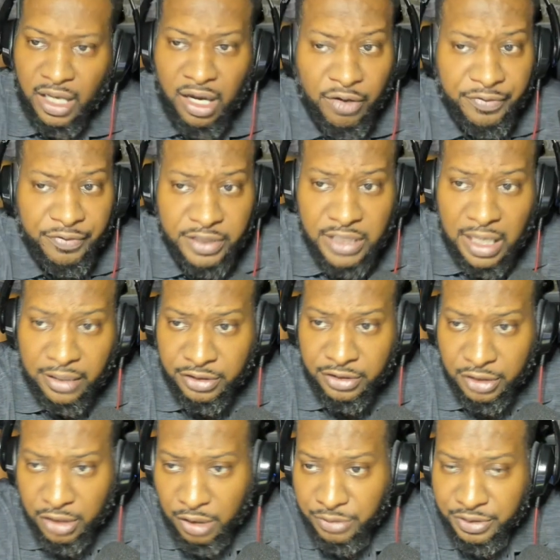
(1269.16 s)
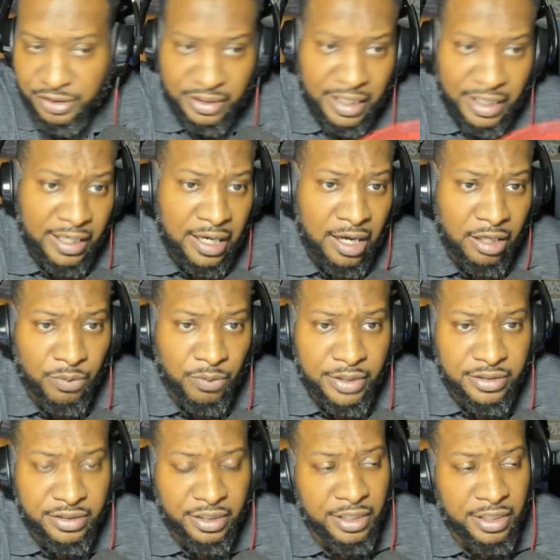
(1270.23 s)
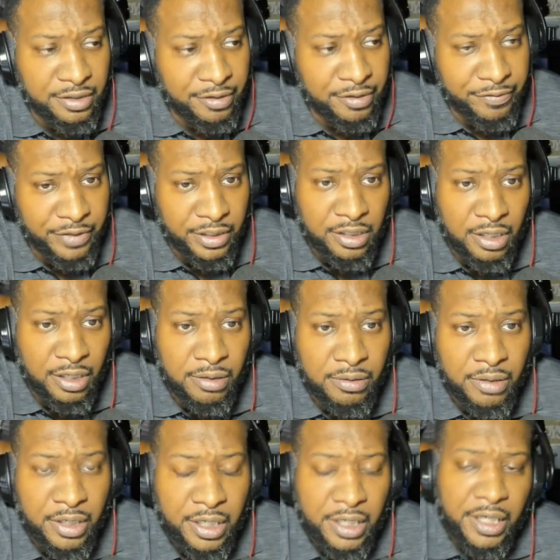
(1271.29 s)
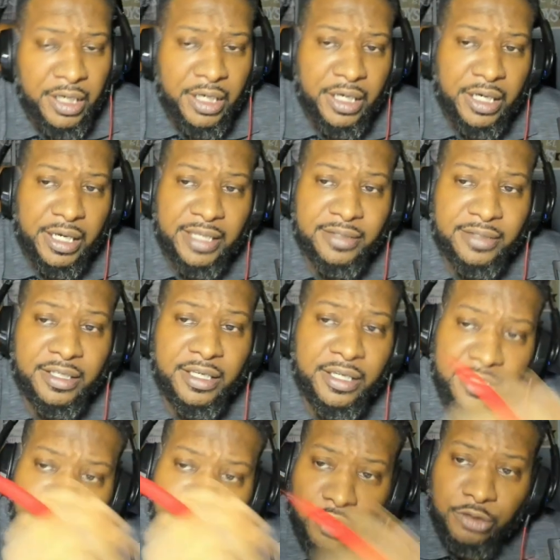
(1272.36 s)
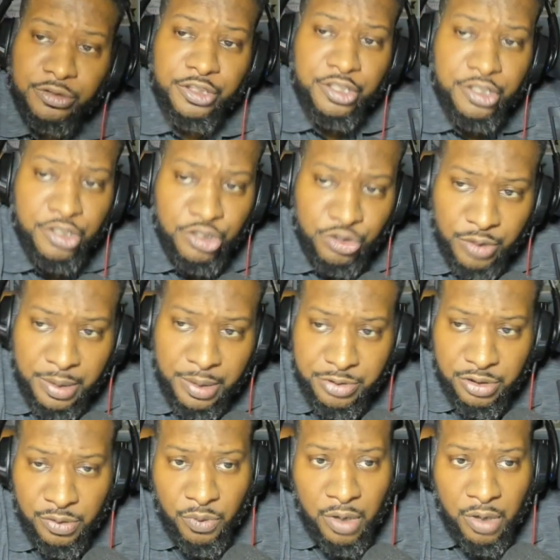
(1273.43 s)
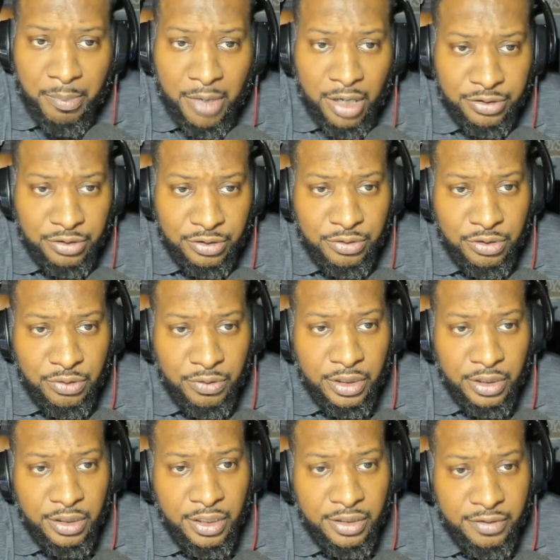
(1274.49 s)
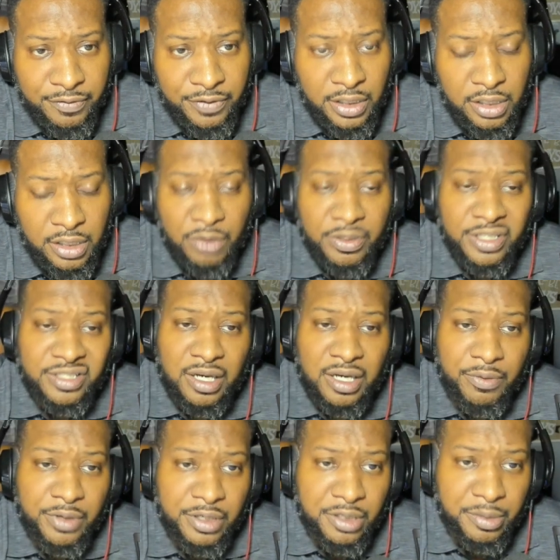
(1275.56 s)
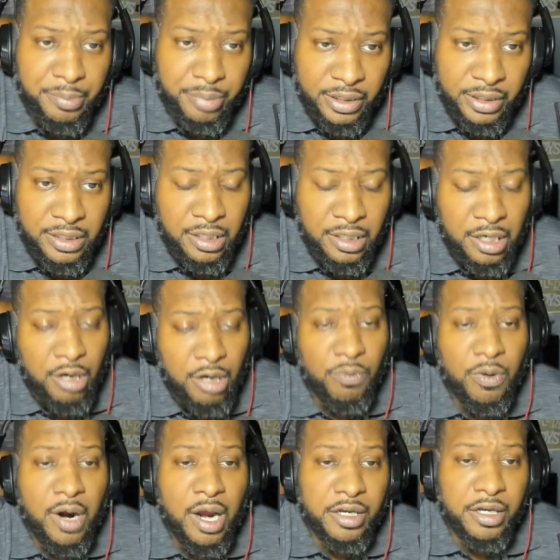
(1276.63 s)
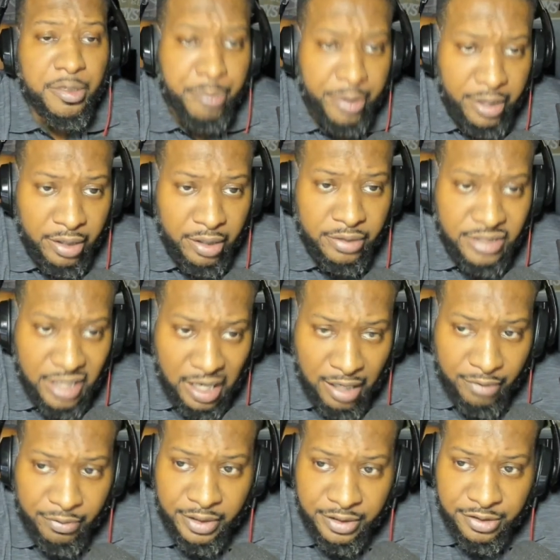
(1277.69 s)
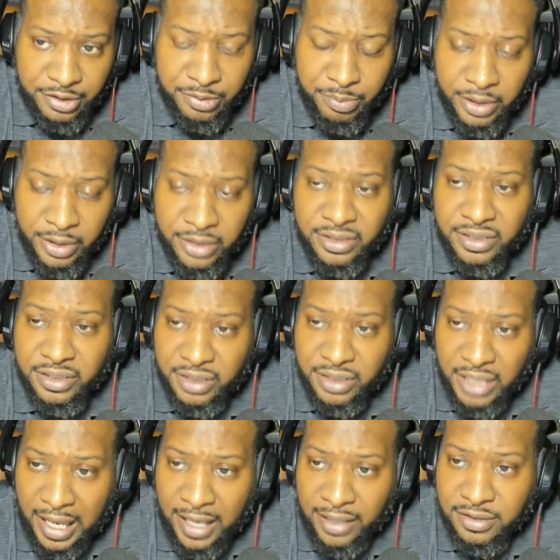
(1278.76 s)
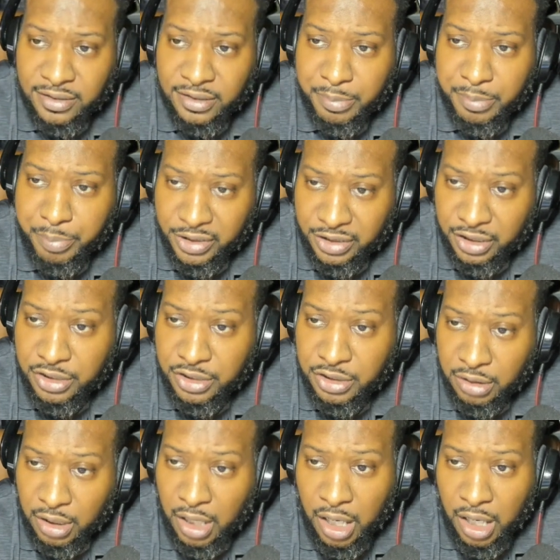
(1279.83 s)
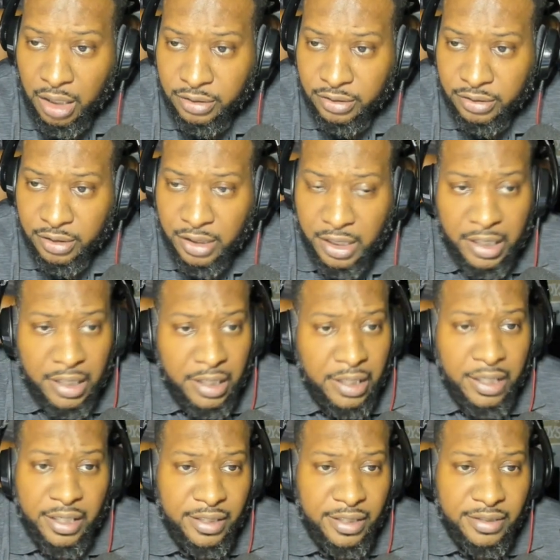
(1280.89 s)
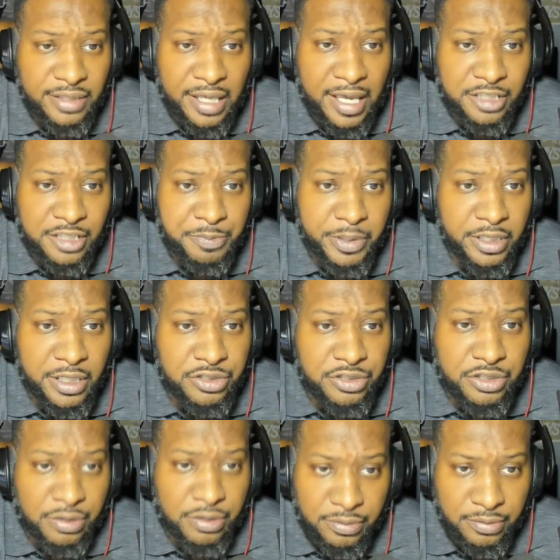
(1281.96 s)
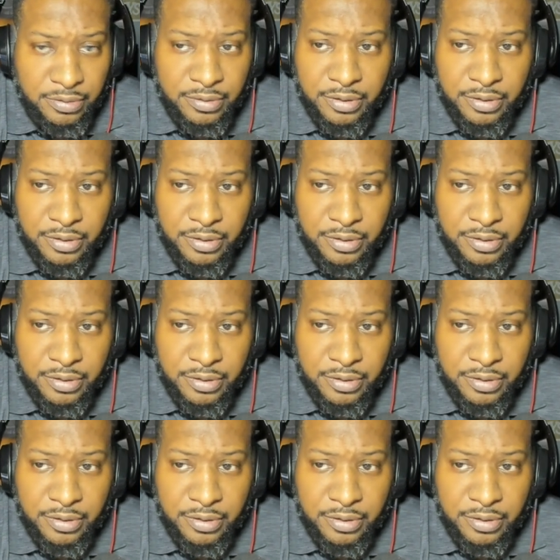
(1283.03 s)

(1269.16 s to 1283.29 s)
Hopefully y'all took notes and stayed all the way to the end of the video. And then go to the description where I'm also doing another video, and it's already complete, where I compare Tyron Smith to Dak's potential loss. It's exponential.